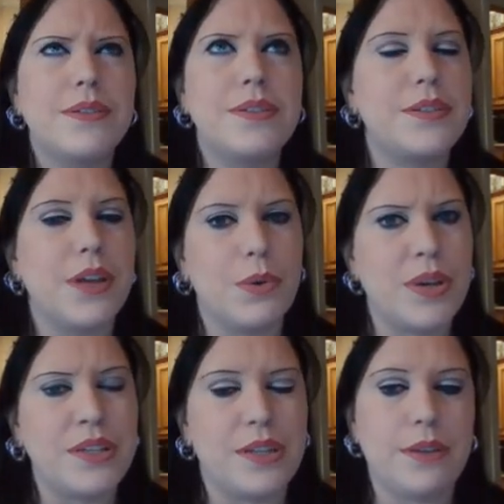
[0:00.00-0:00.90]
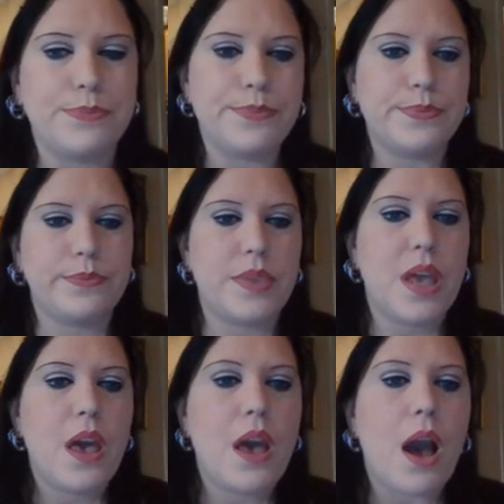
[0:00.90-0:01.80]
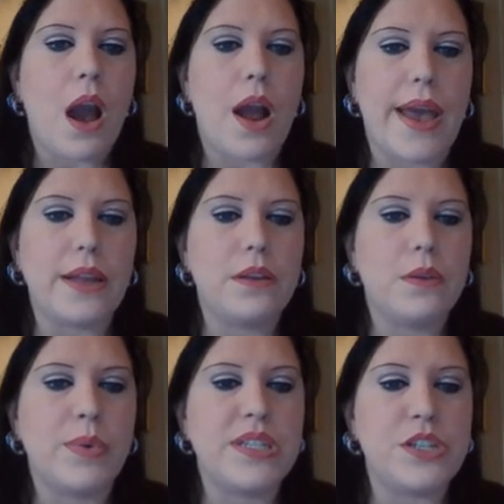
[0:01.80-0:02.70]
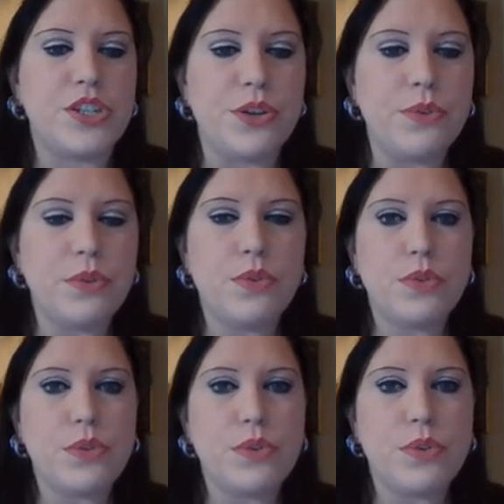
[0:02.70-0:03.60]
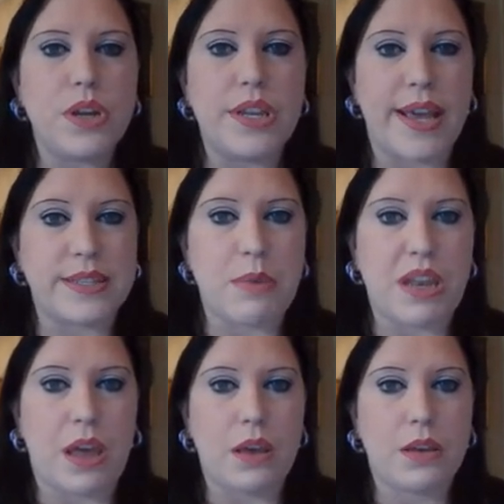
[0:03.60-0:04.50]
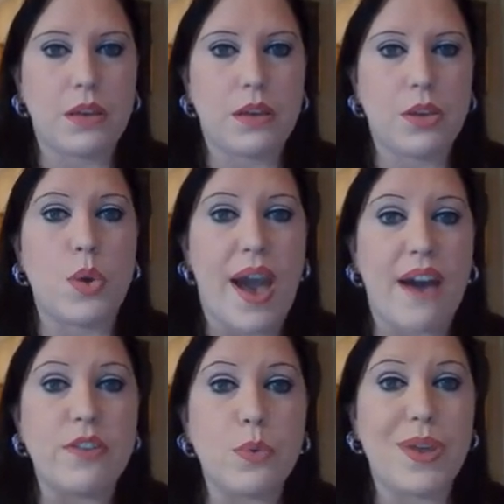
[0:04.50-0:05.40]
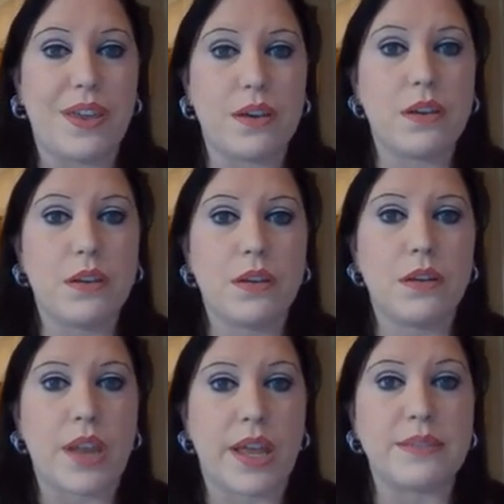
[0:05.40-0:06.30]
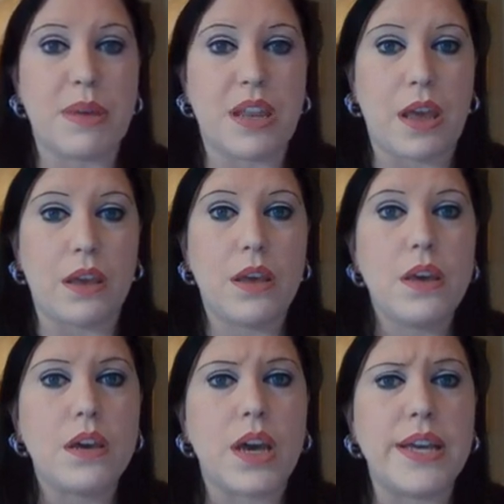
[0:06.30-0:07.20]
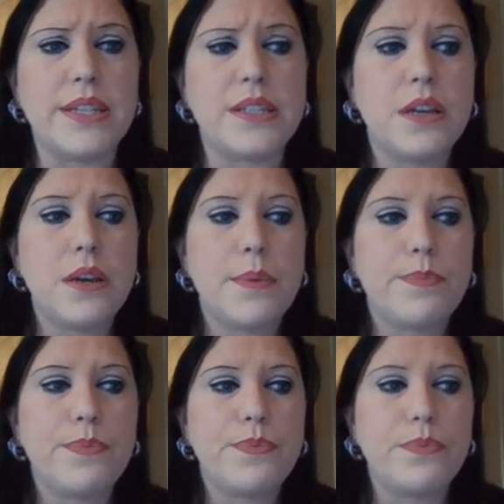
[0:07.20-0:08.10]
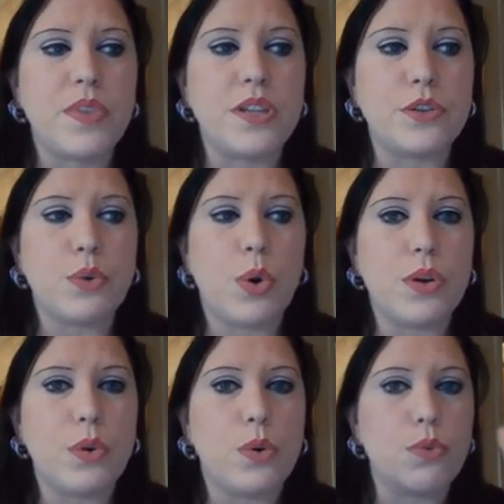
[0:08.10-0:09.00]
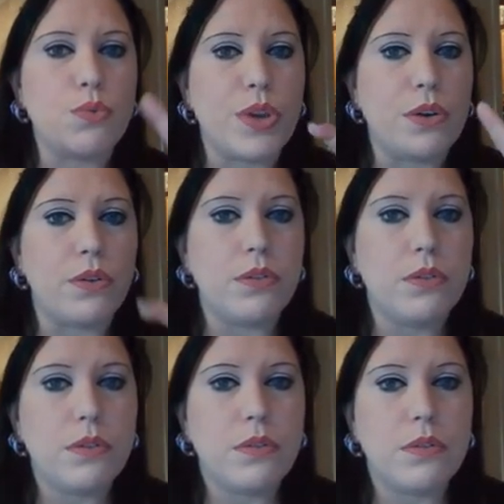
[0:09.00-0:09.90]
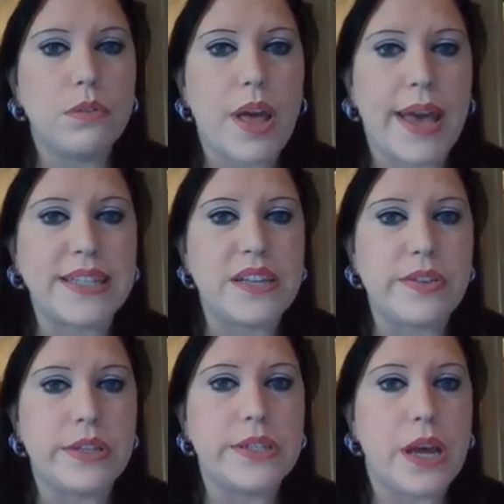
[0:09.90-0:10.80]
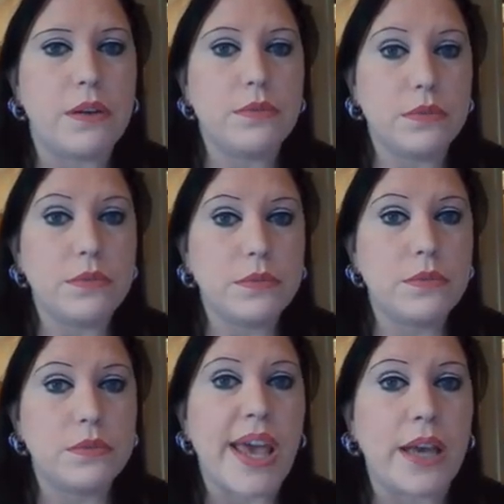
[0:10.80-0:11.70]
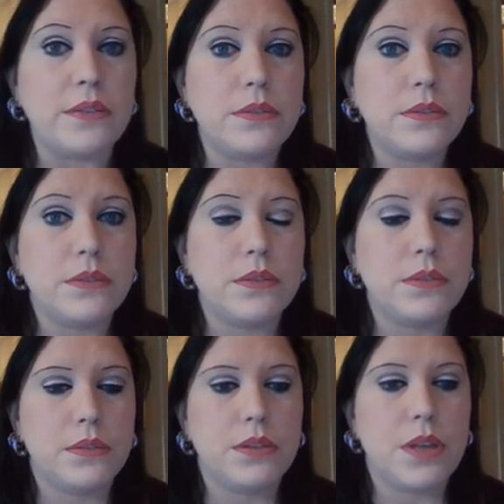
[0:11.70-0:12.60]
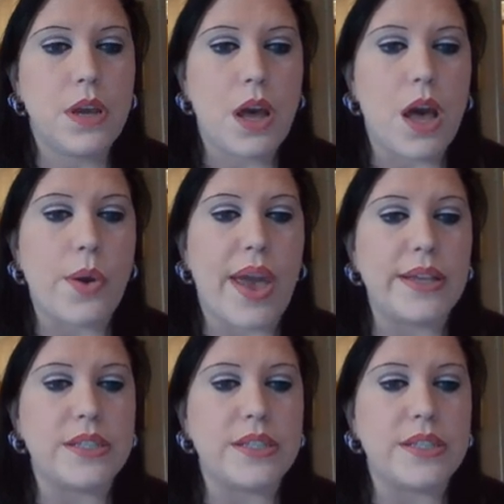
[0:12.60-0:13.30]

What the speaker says: So easy. All right, when's it due? Next Monday. You have a week. Next Monday. Guys, these are quote unquote real activities now. Okay. Okay.